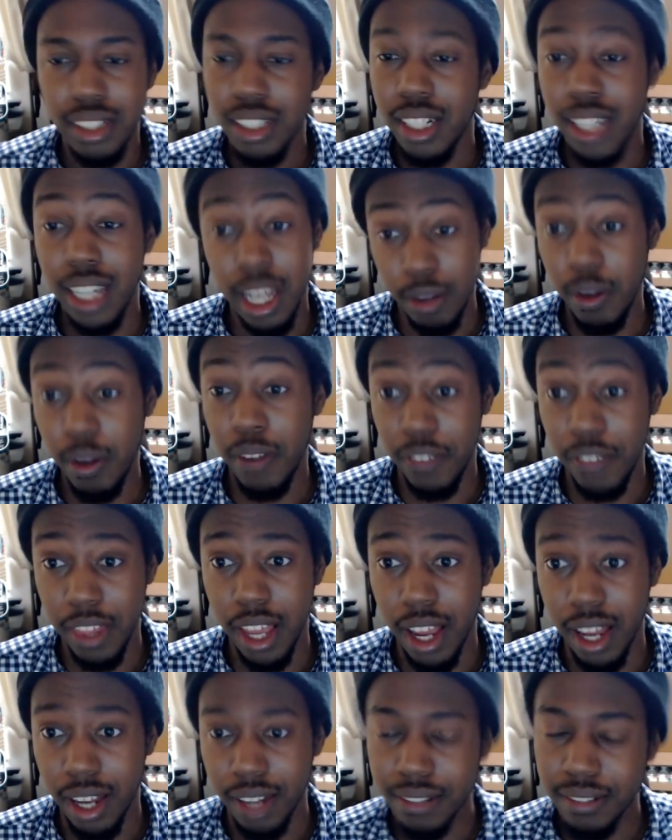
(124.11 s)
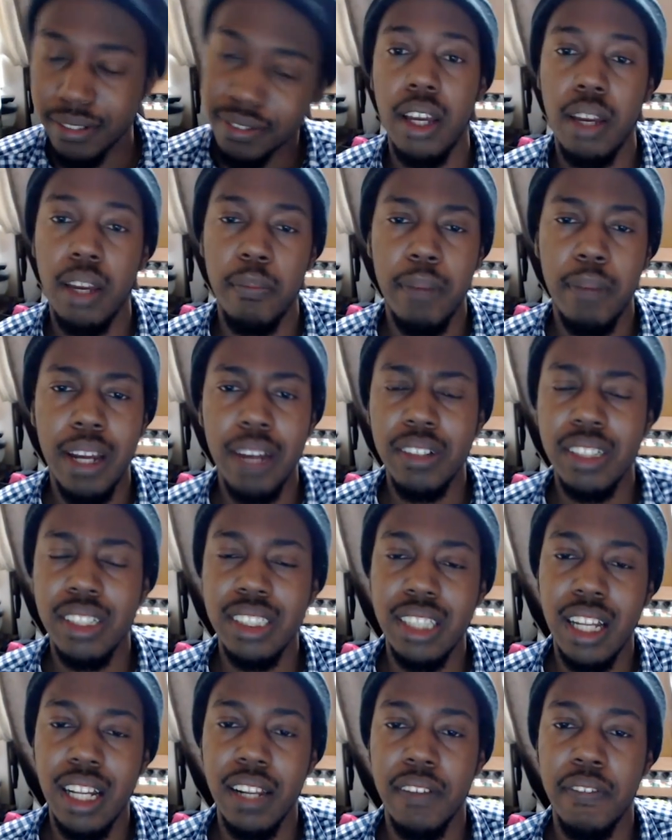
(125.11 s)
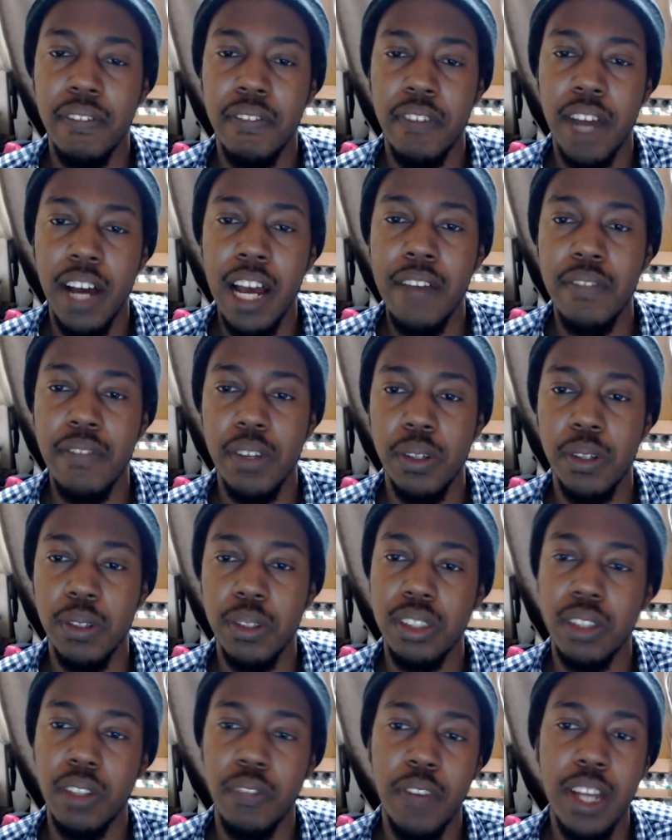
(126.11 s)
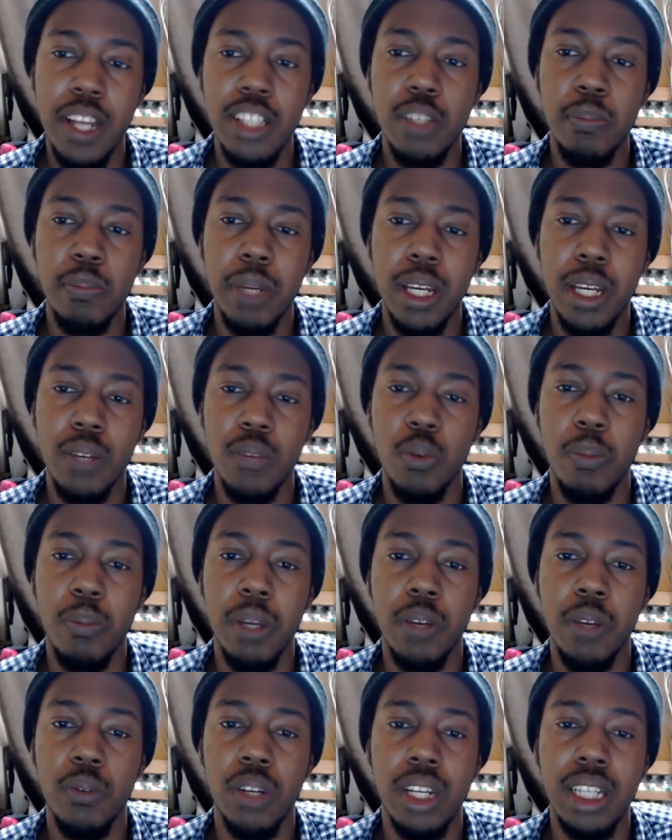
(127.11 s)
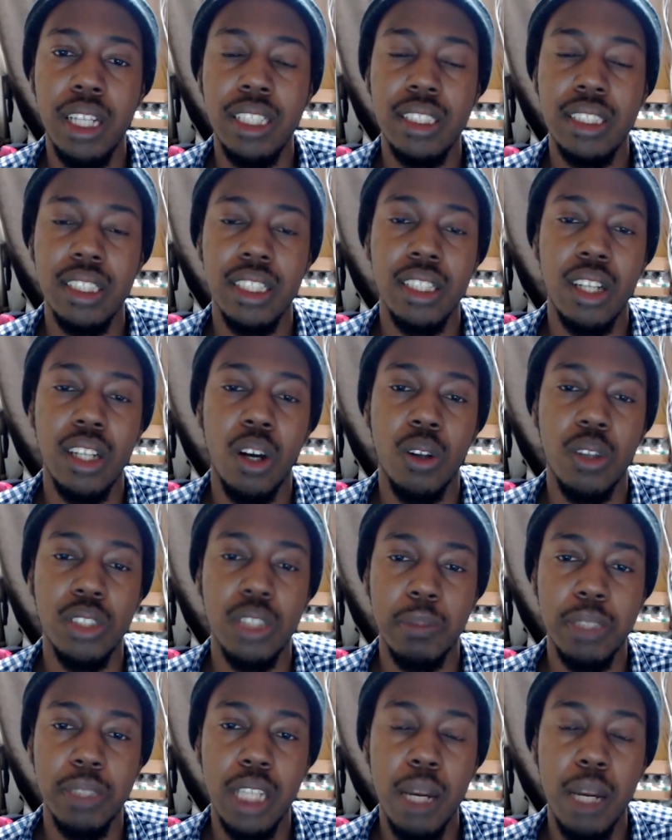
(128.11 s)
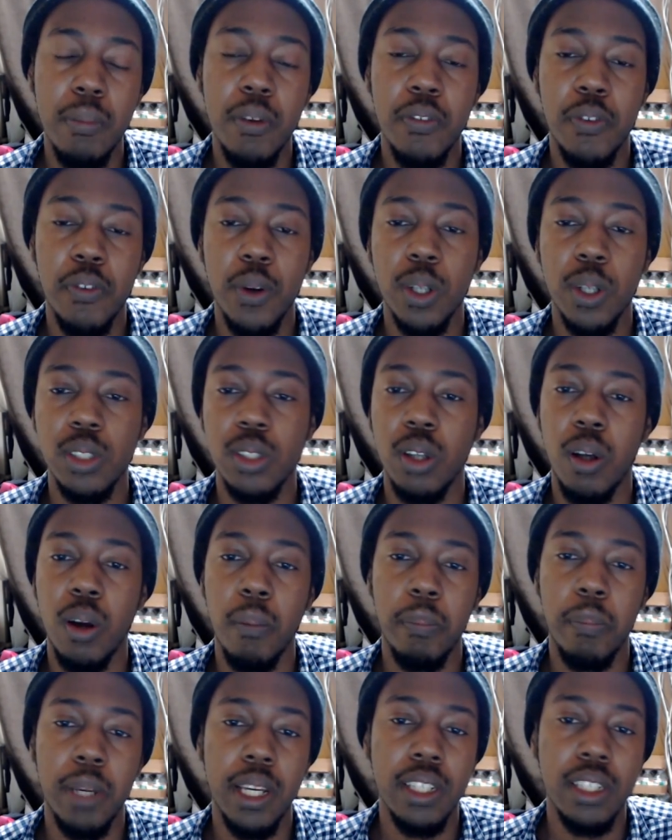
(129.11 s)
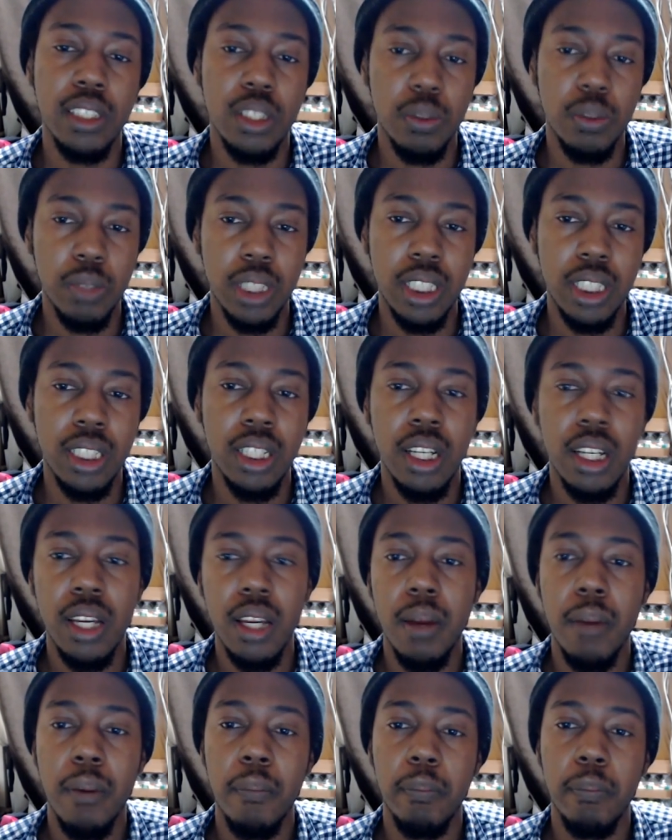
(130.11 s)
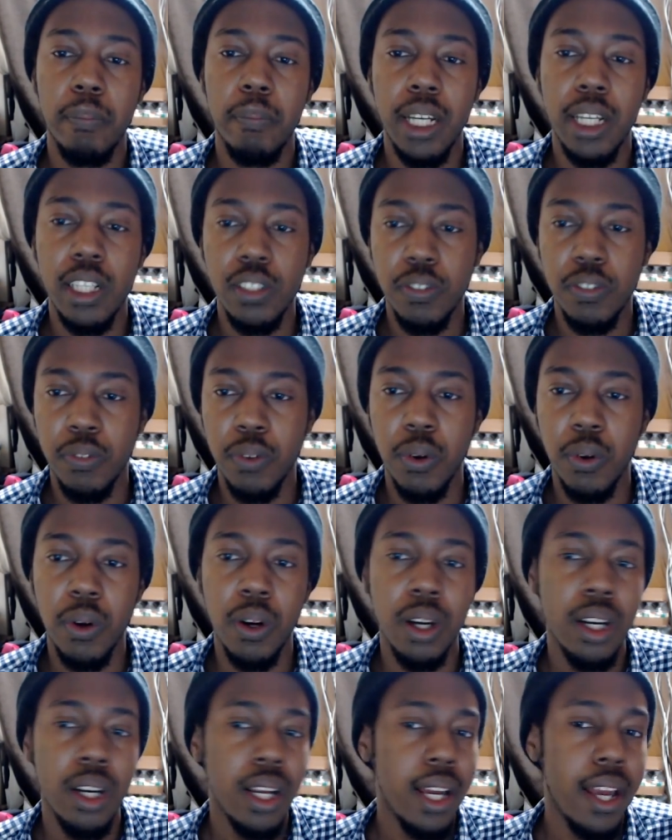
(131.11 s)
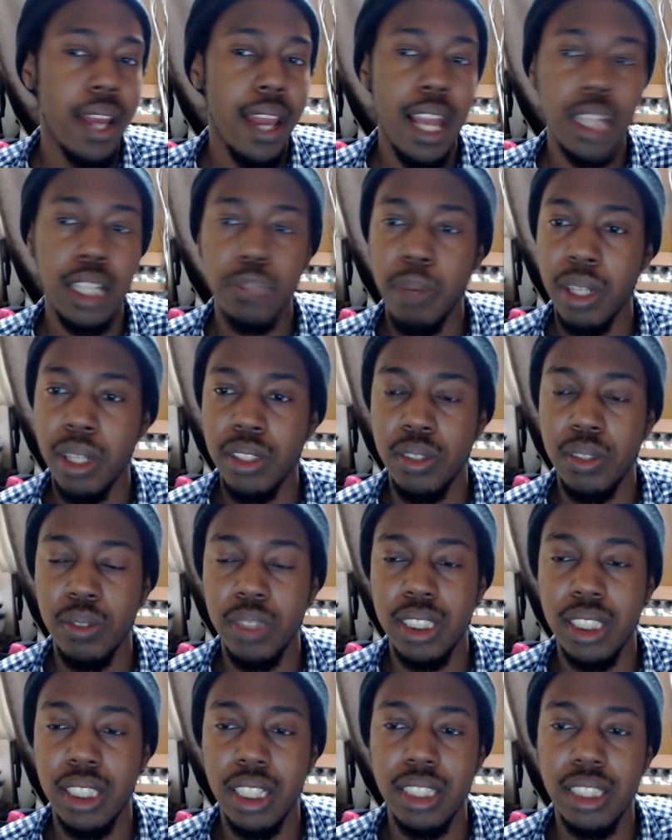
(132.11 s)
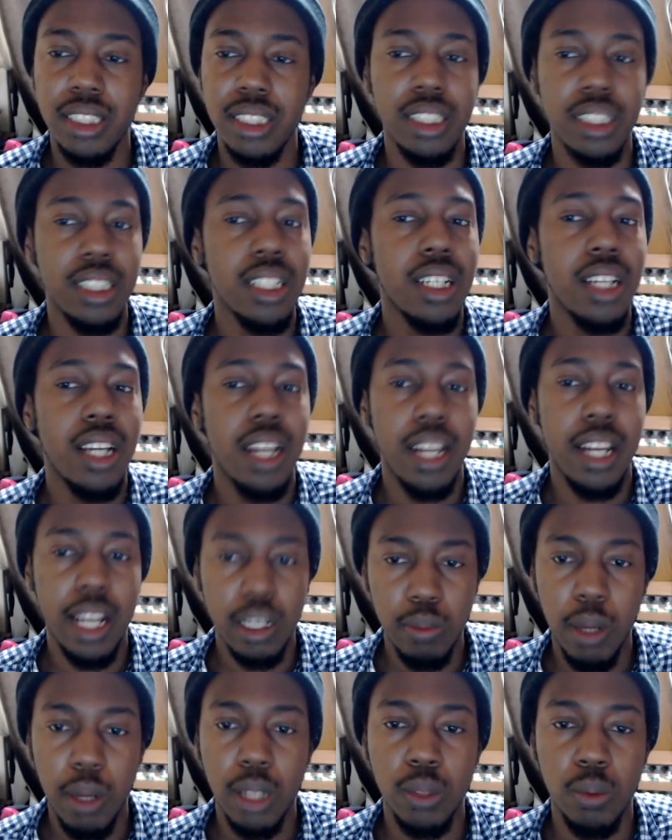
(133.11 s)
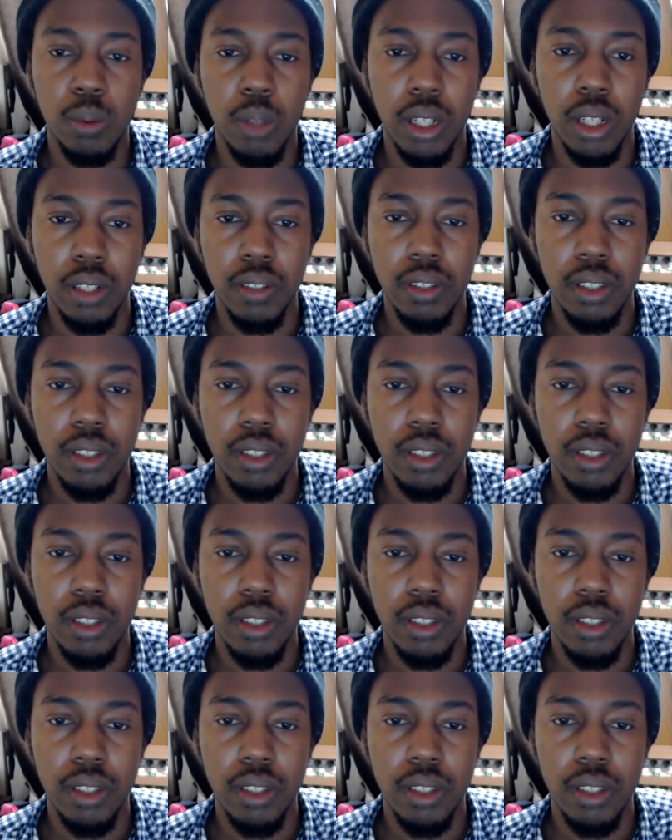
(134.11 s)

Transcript: Can't wait for that. In Metal Gear Solid 5 news, the Phantom Pain will be releasing on September 1st on PS3, PS4, Xbox 360, and Xbox One.